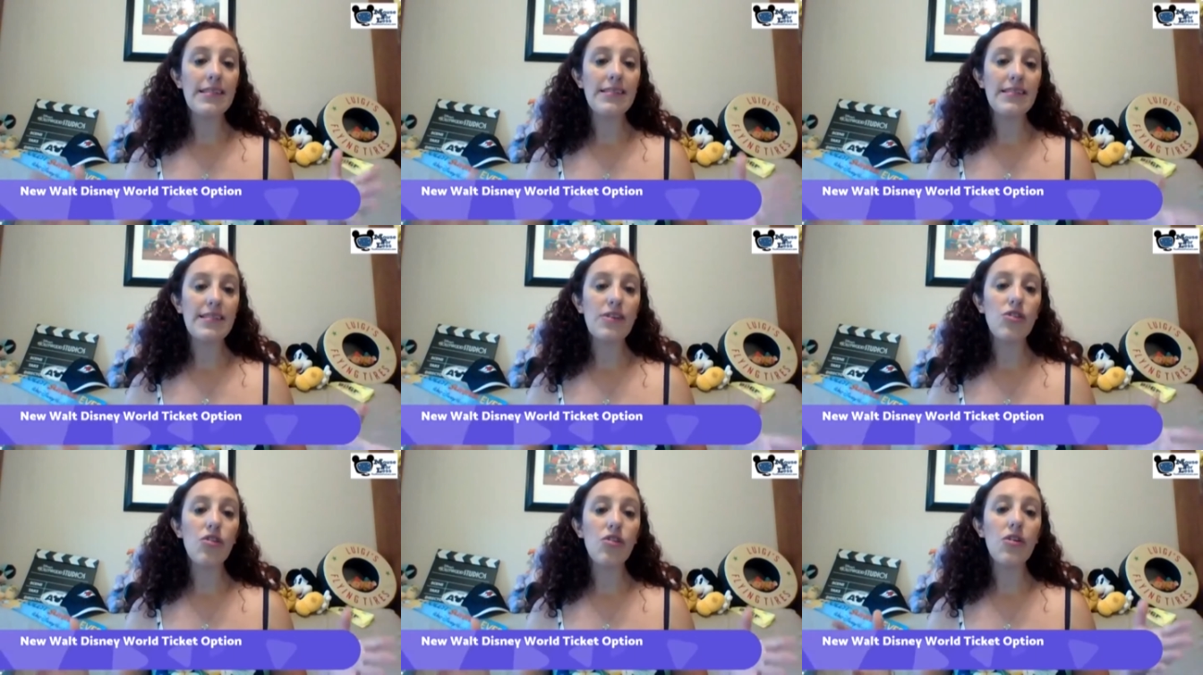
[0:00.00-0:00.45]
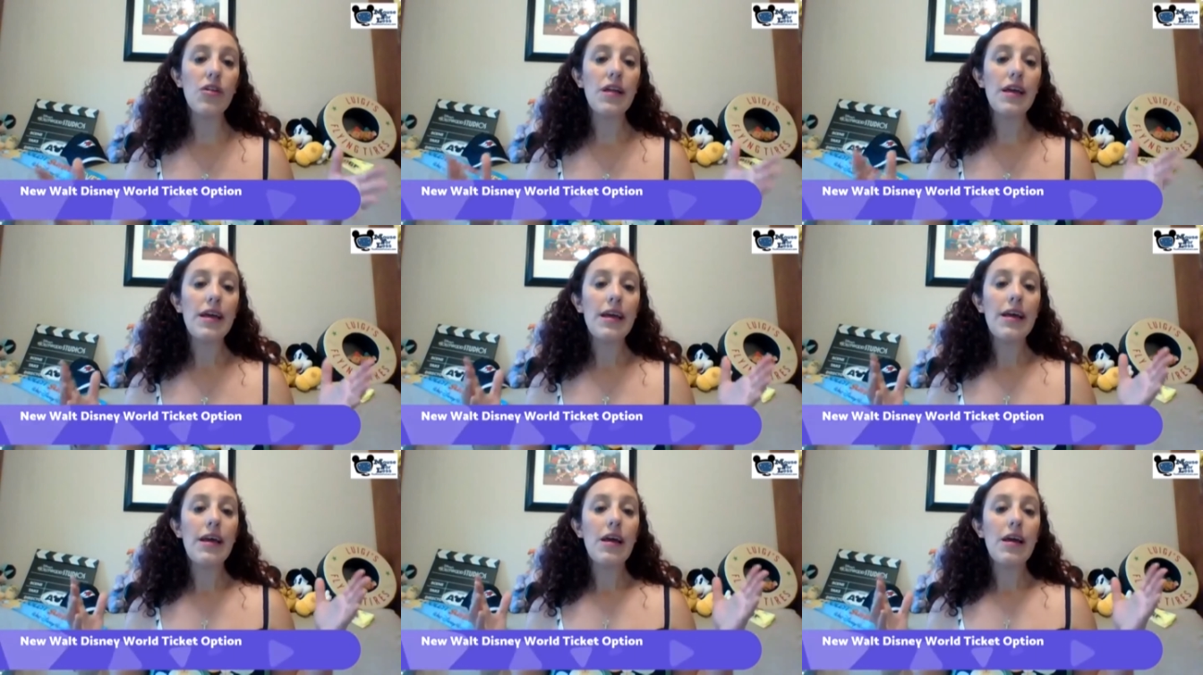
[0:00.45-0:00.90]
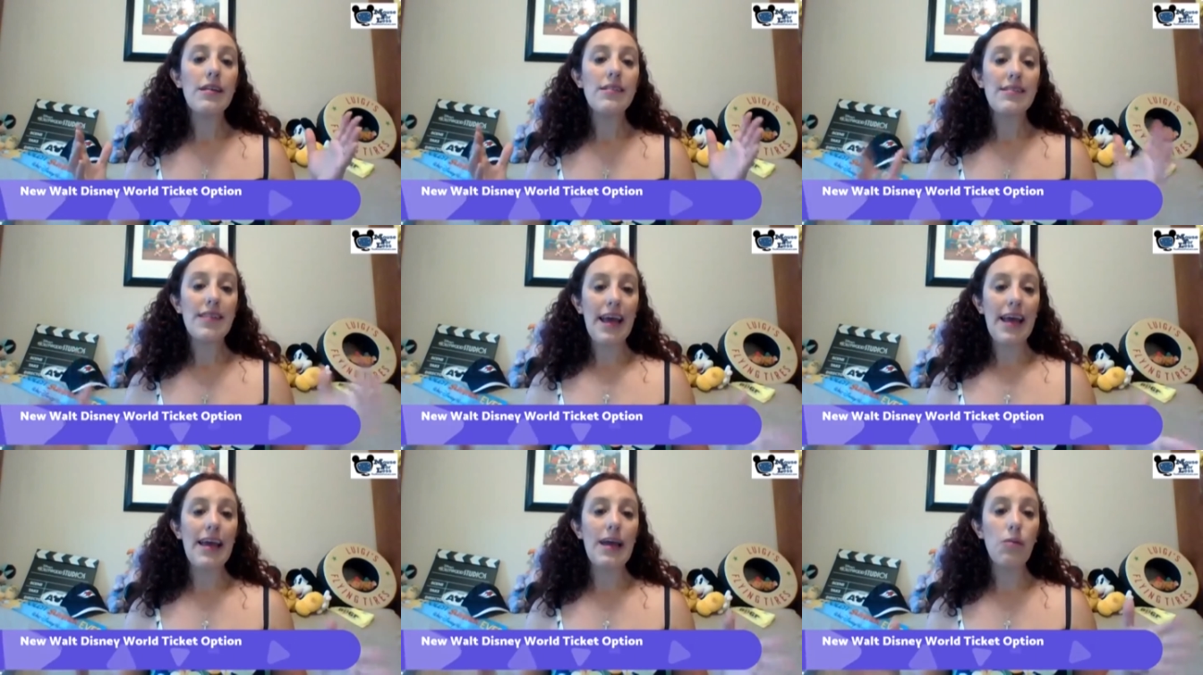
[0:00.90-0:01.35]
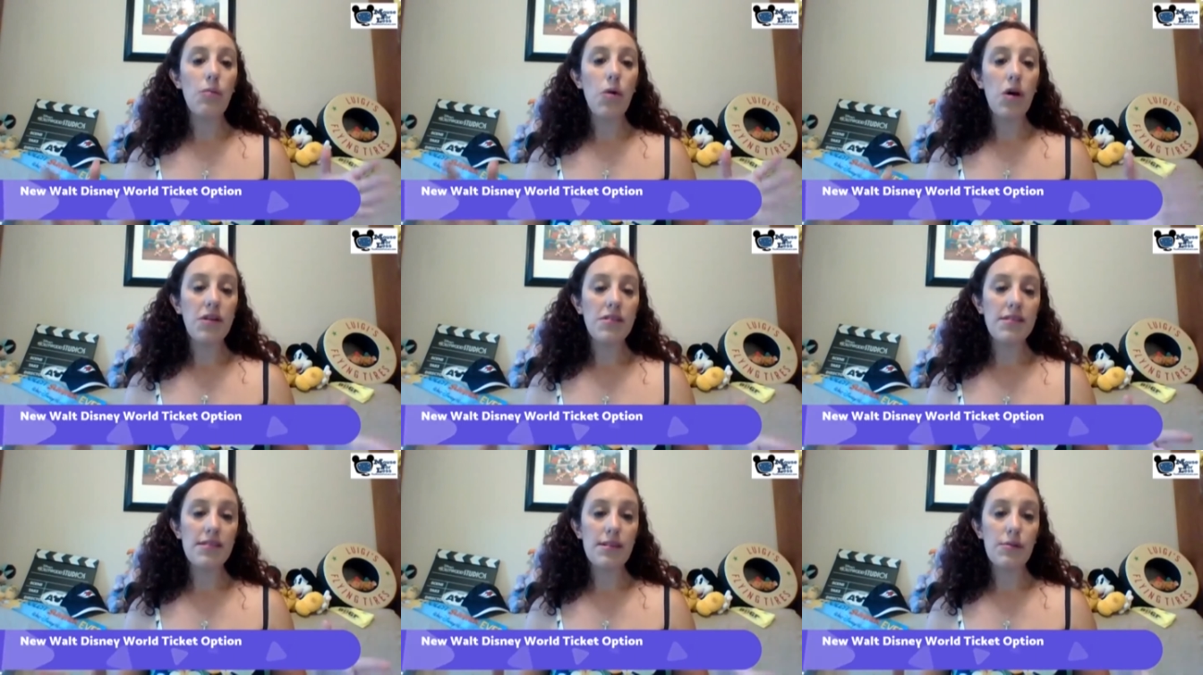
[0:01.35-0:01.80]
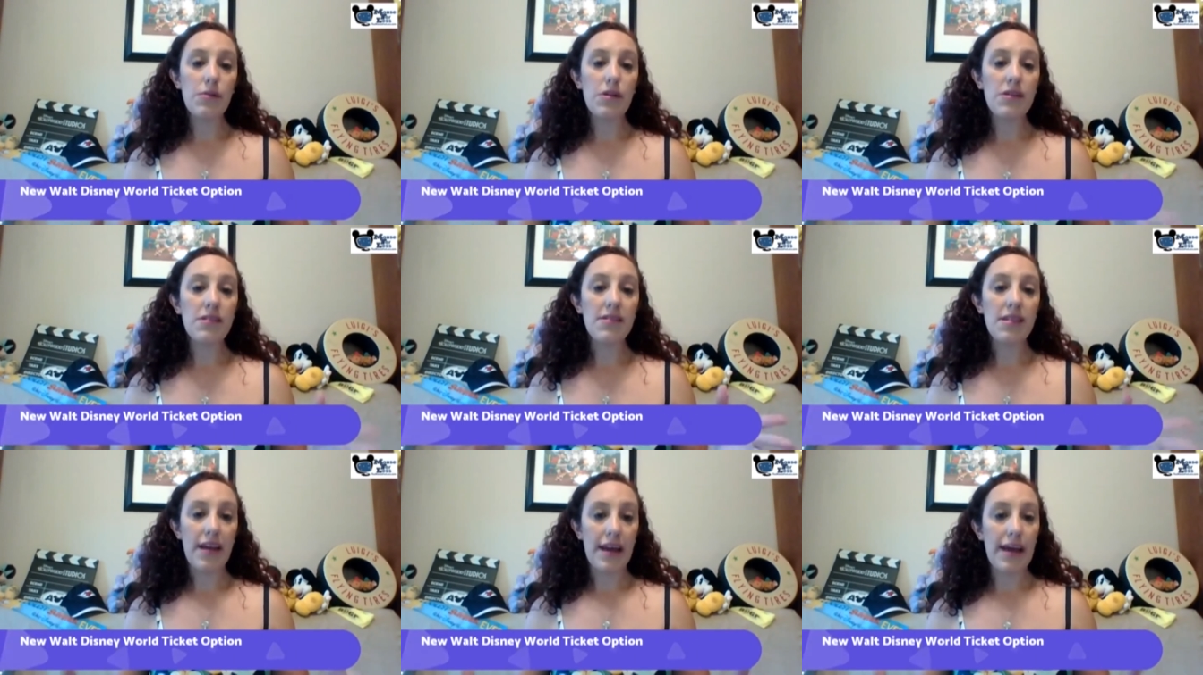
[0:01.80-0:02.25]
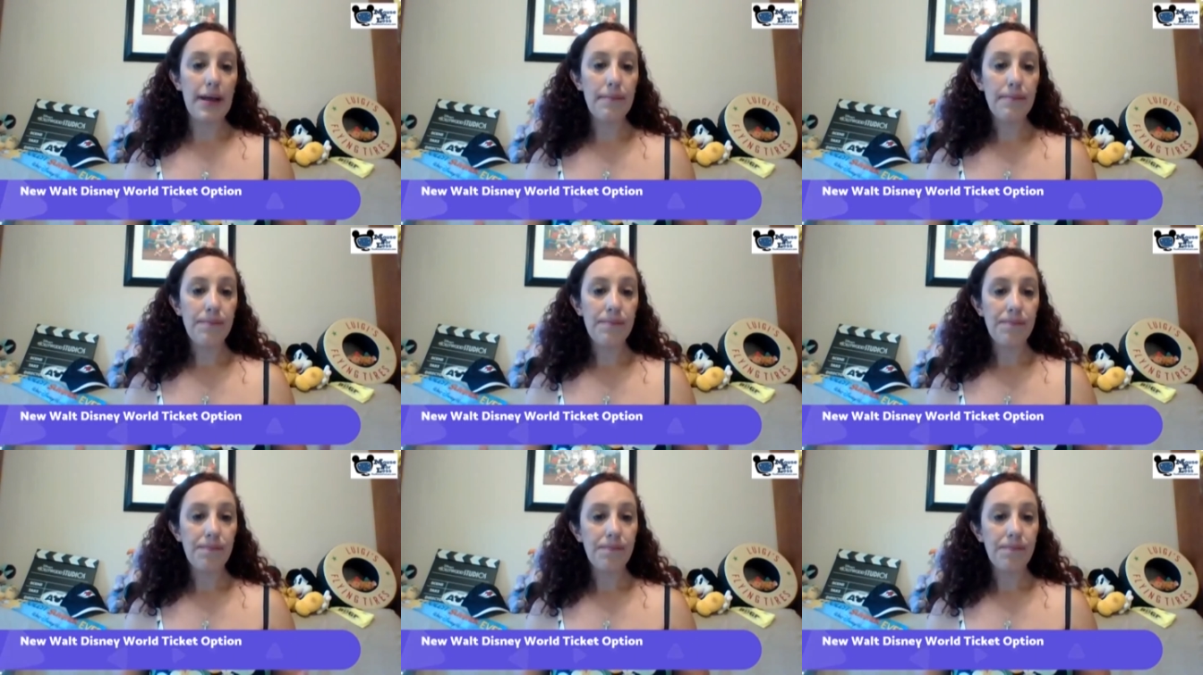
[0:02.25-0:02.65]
a single-day Walt Disney World ticket,